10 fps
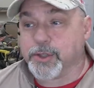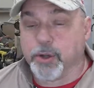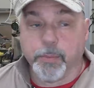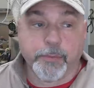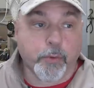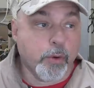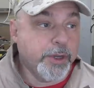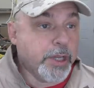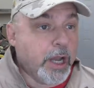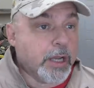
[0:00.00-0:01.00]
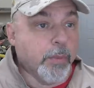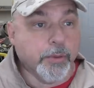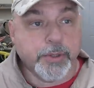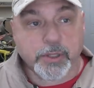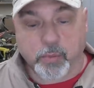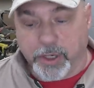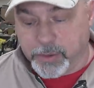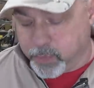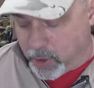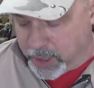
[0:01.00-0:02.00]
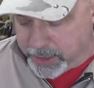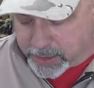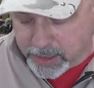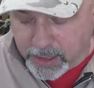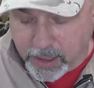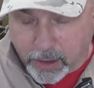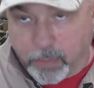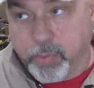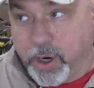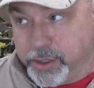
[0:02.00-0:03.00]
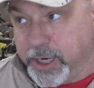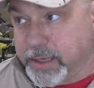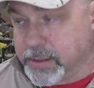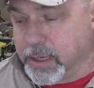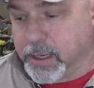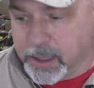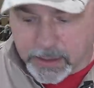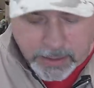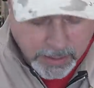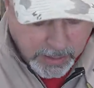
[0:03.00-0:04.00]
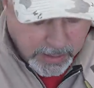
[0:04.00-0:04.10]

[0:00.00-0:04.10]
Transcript: So before we talk about this week's project, or projects, I guess,